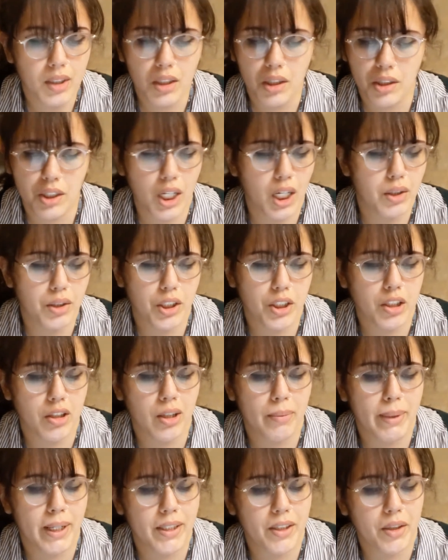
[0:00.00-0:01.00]
No, she's
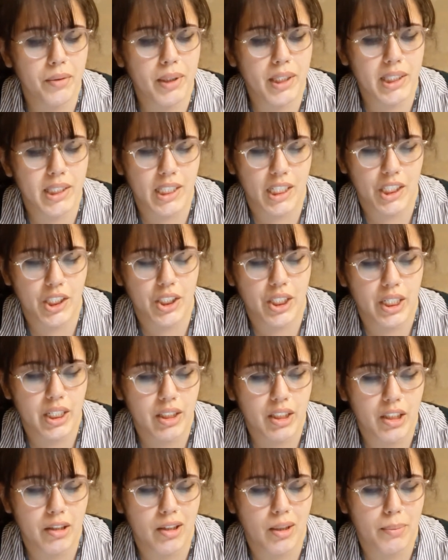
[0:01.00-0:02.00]
going back to Queens next year,
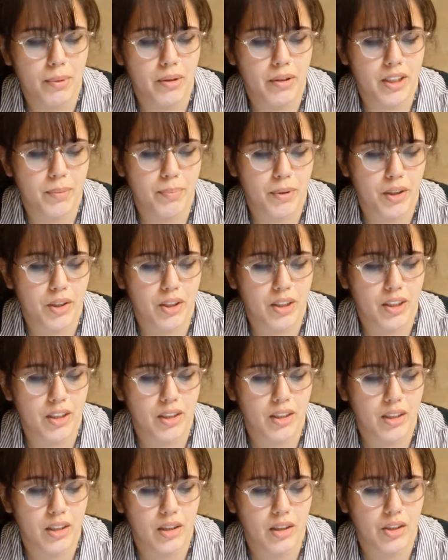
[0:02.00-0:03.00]
so are Moody Spurgeon
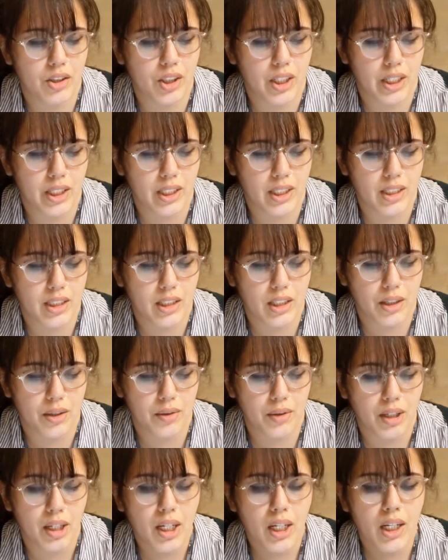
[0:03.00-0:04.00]
and Charlie
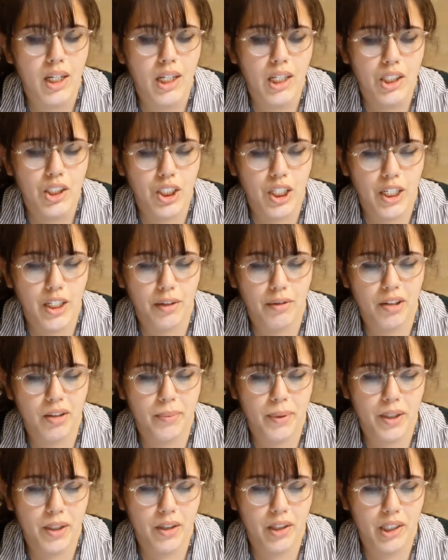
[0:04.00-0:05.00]
Sloane. Jane and
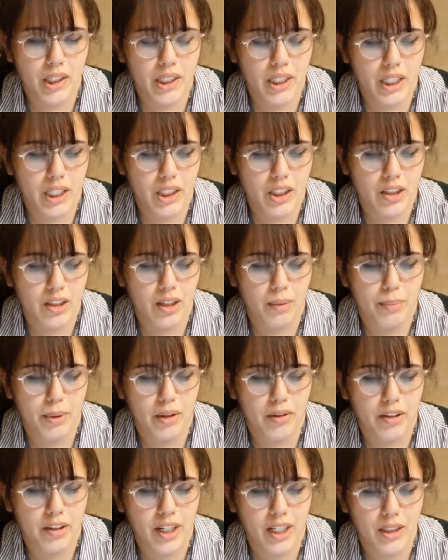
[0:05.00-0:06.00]
Ruby are going to teach, and they
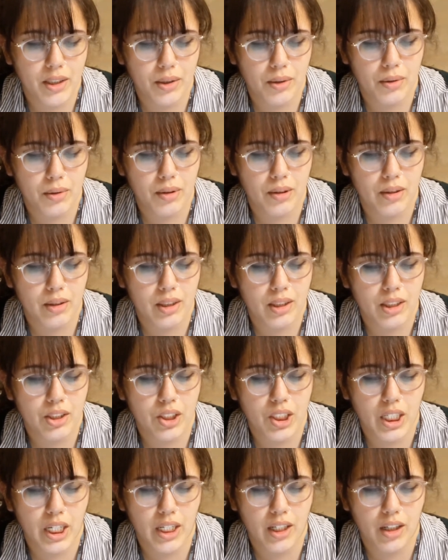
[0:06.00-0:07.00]
both got schools.
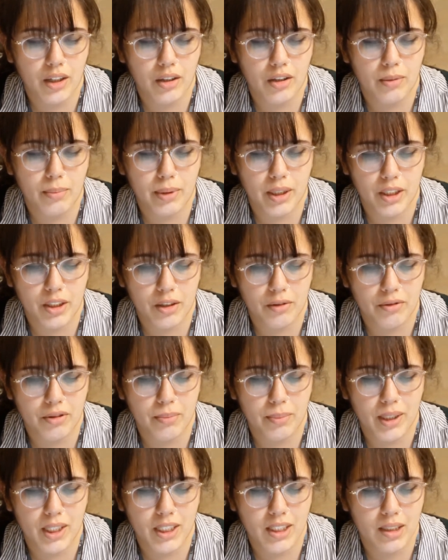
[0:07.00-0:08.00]
Jane at Newbridge and
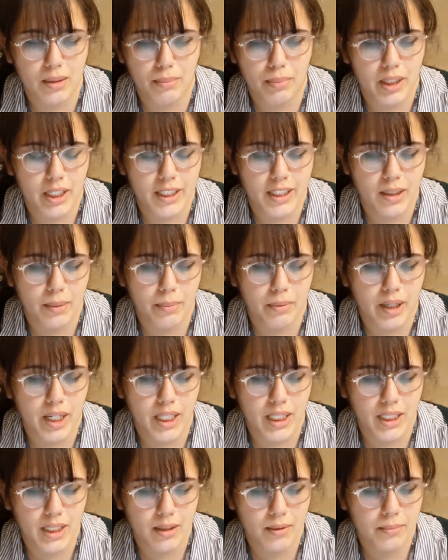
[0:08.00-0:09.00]
Ruby at someplace up
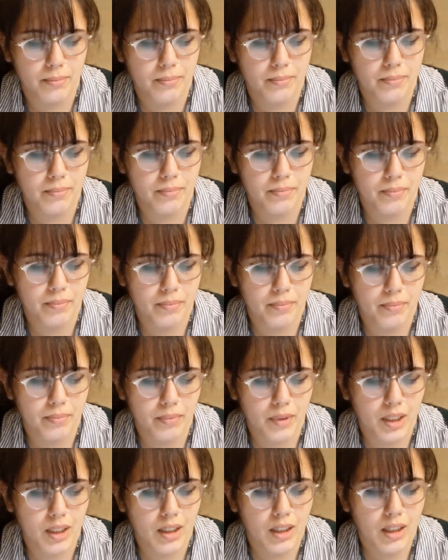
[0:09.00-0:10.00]
west.
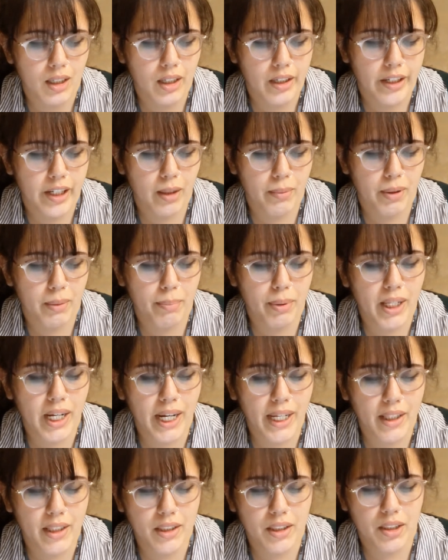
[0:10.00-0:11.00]
Gilbert
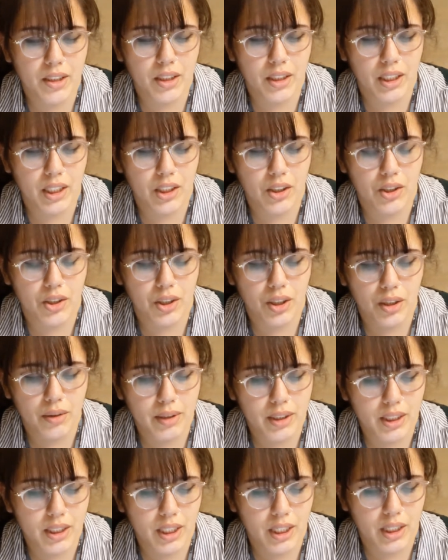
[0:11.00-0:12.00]
Blythe is going to teach too,
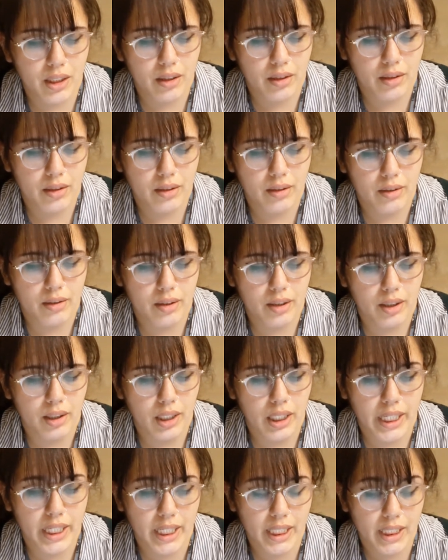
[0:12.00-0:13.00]
isn't he?
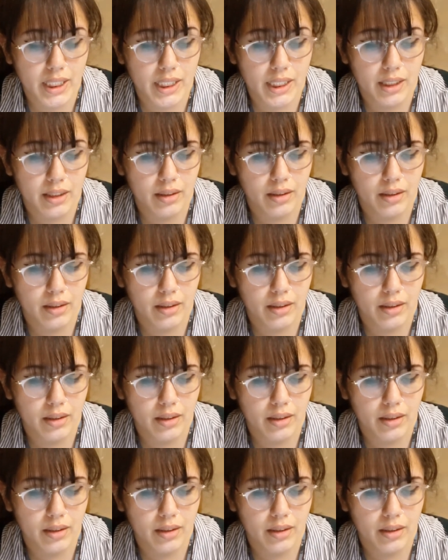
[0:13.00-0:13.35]
Yes.